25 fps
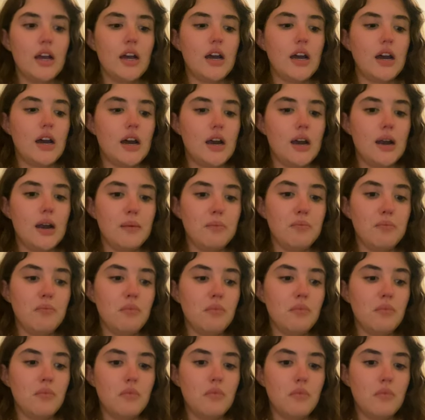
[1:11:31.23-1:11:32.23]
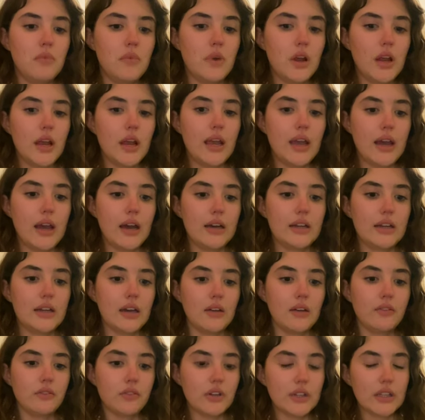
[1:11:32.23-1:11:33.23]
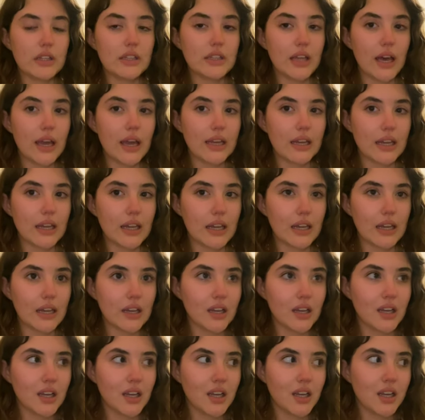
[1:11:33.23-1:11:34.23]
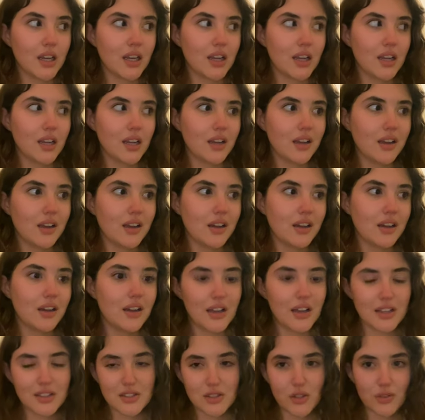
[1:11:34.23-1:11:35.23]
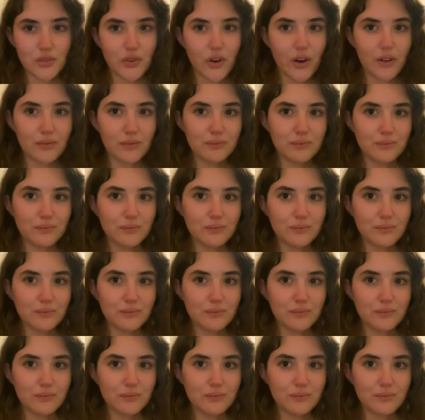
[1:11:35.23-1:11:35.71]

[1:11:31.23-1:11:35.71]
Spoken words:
And I'm really liking it so far.